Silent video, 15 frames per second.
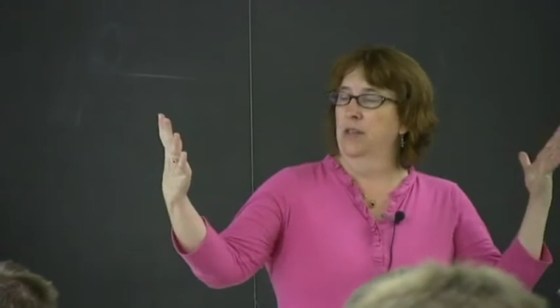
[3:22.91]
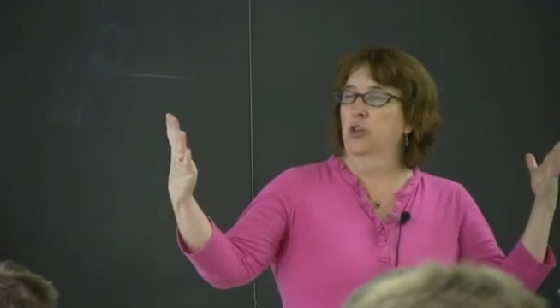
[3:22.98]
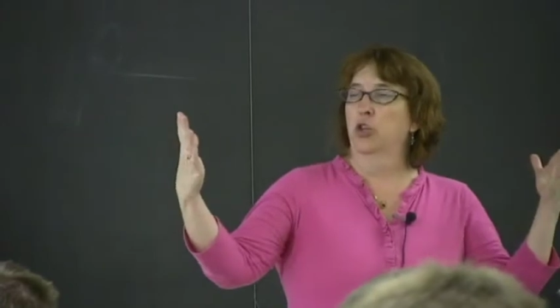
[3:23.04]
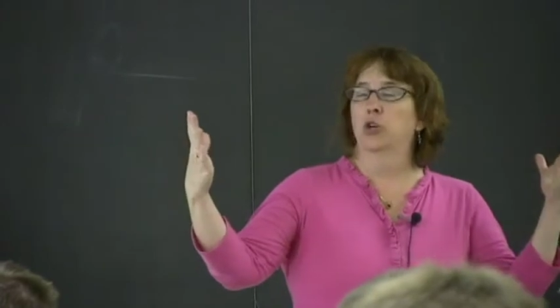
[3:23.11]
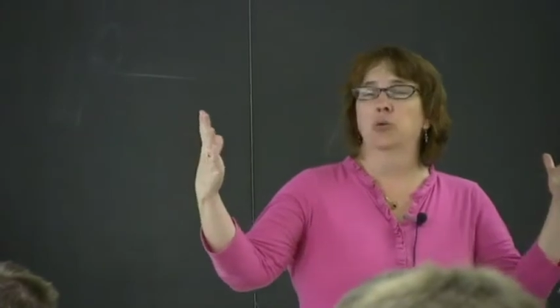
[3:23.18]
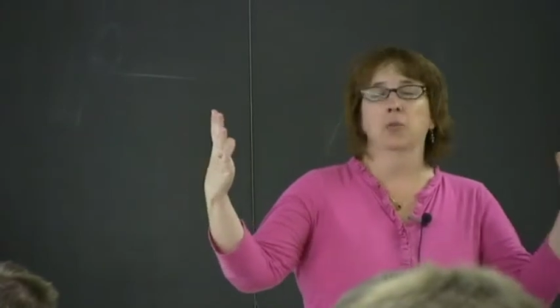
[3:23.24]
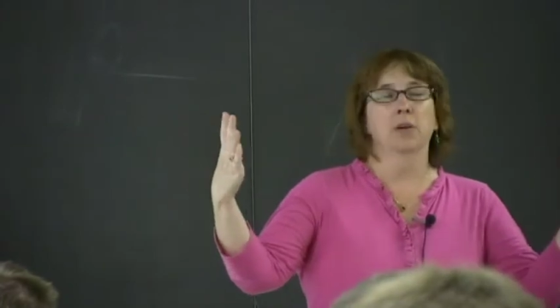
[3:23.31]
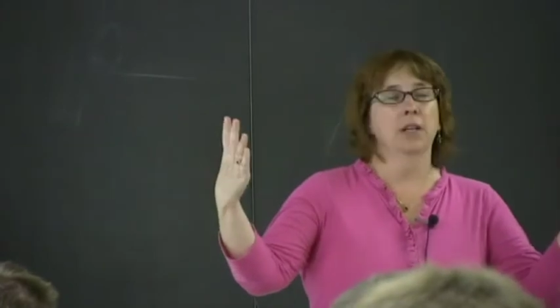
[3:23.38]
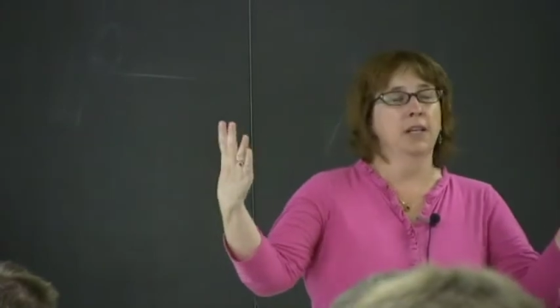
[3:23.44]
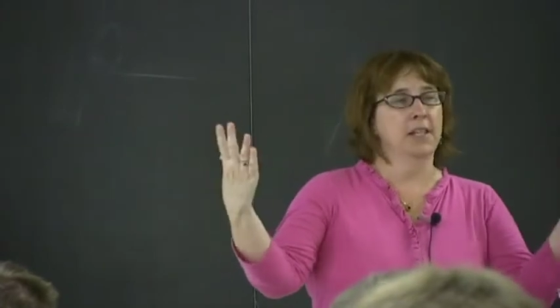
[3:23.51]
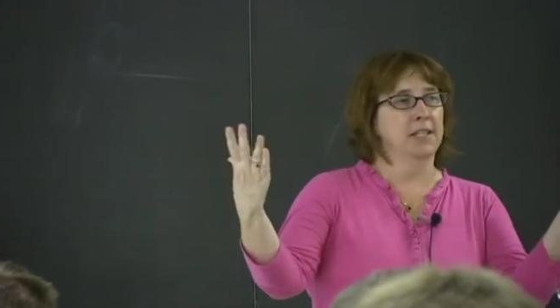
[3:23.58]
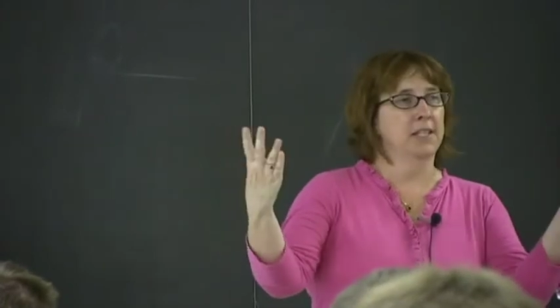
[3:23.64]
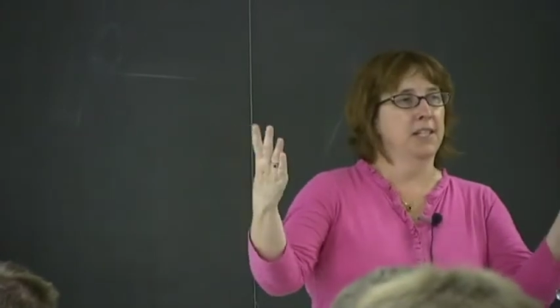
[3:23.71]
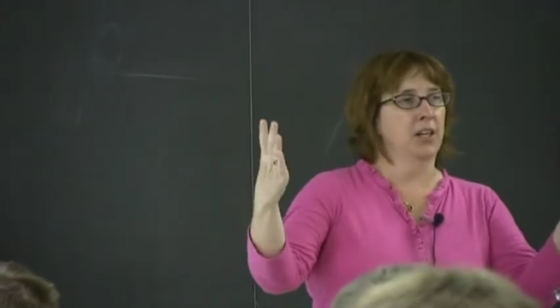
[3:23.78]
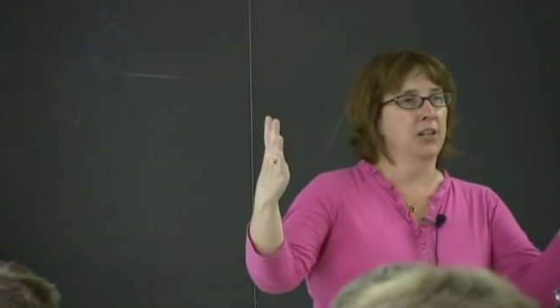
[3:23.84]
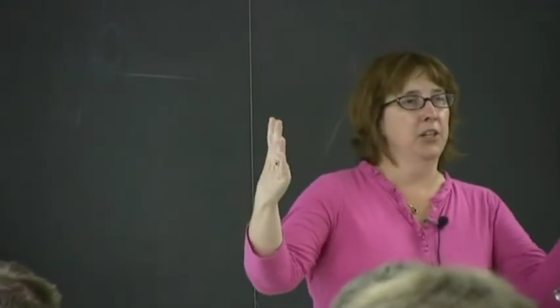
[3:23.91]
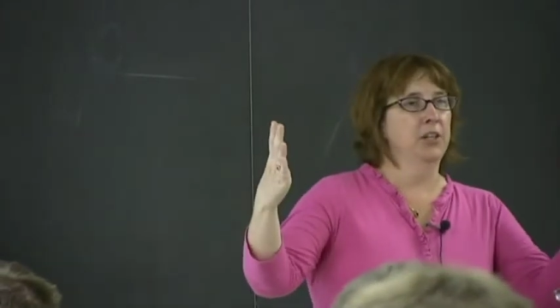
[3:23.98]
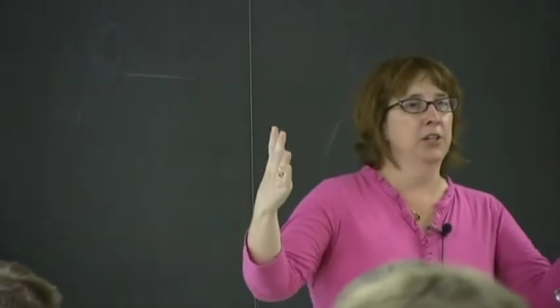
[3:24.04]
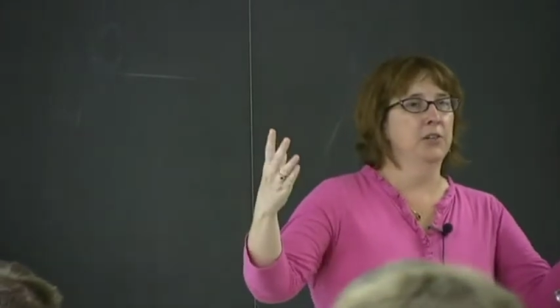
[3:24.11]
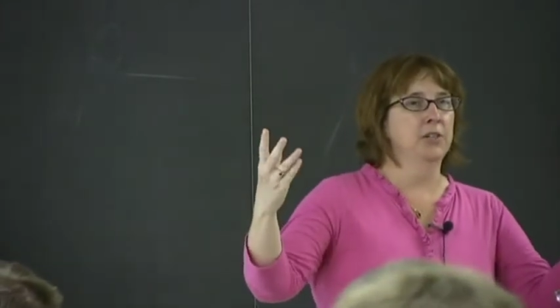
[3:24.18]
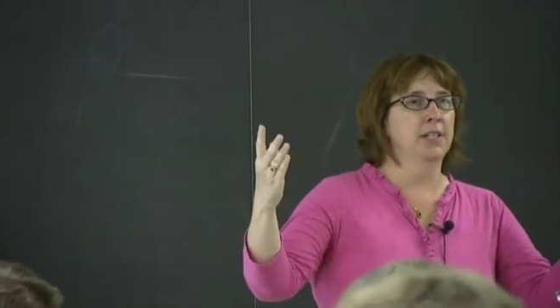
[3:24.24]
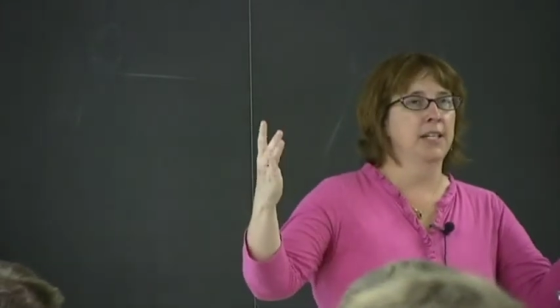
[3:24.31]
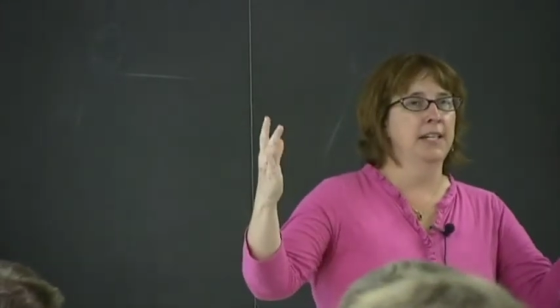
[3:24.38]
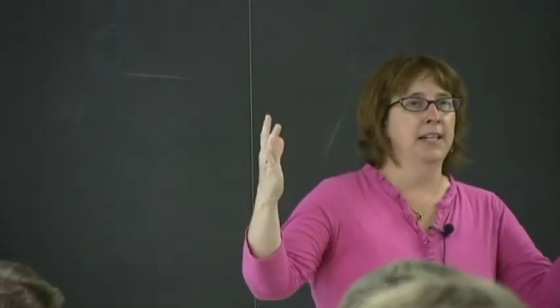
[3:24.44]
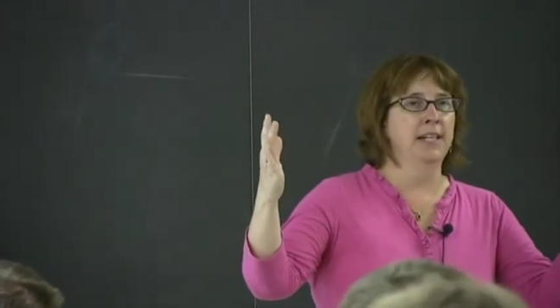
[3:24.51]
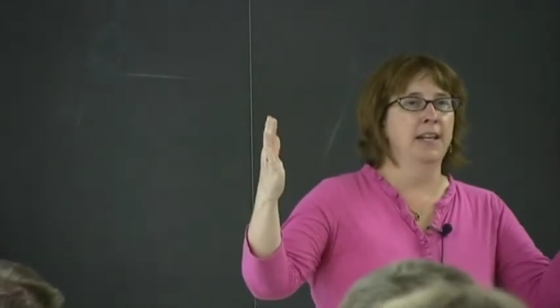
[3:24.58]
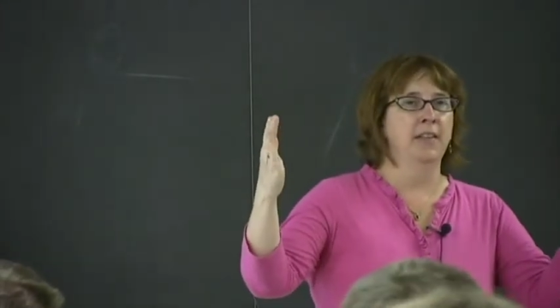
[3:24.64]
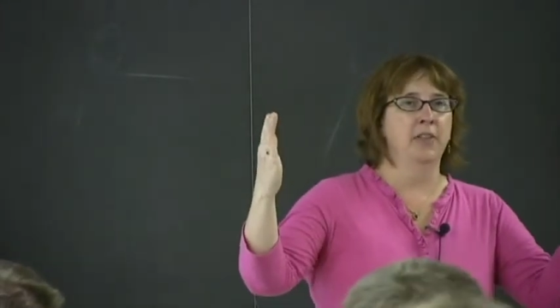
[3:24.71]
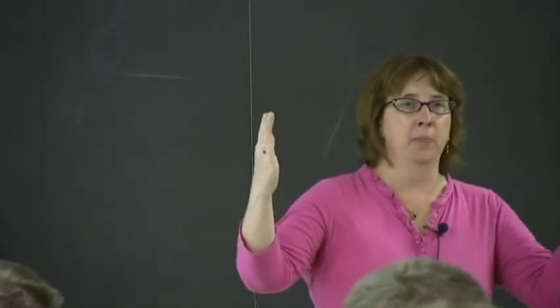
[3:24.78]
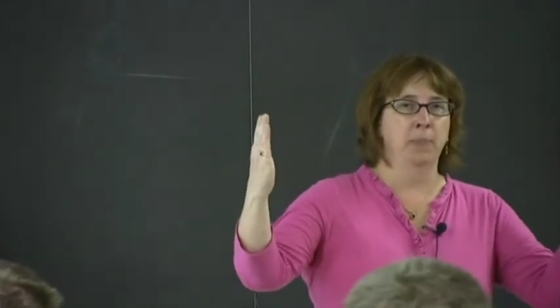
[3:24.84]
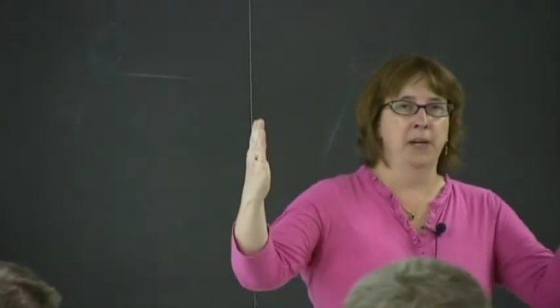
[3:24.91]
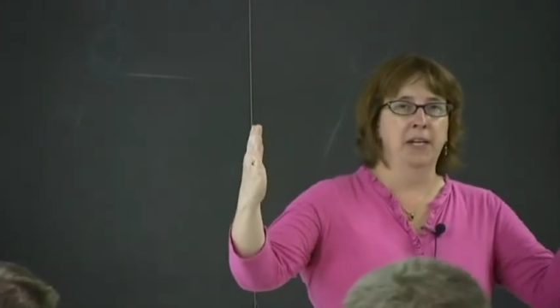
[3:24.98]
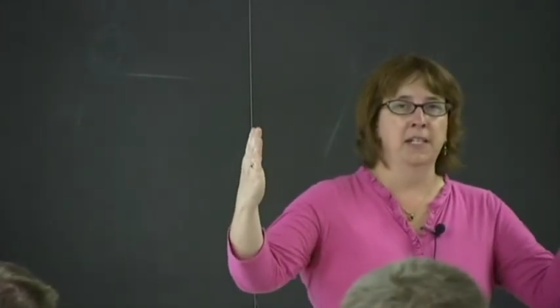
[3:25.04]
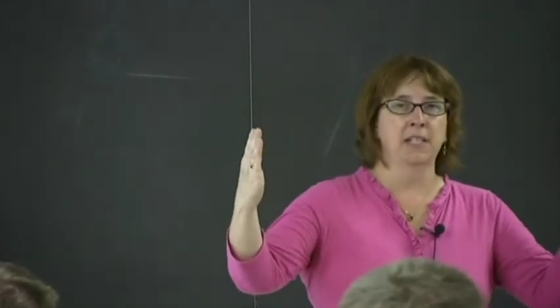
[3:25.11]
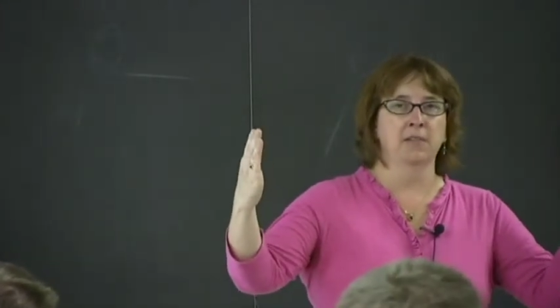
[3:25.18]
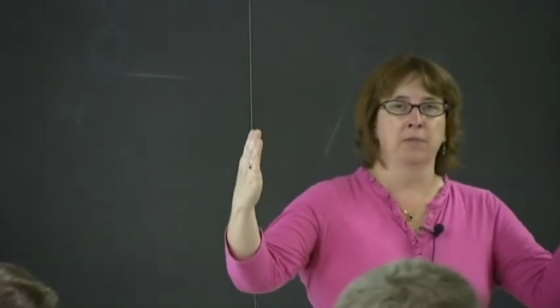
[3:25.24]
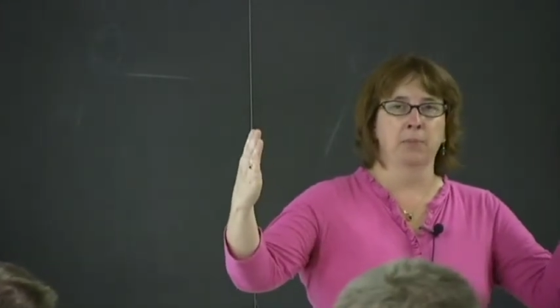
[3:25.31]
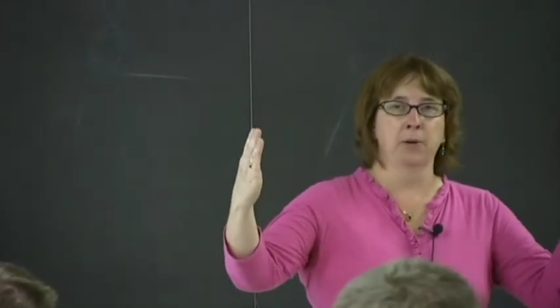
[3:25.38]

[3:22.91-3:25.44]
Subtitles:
you really start using the piece of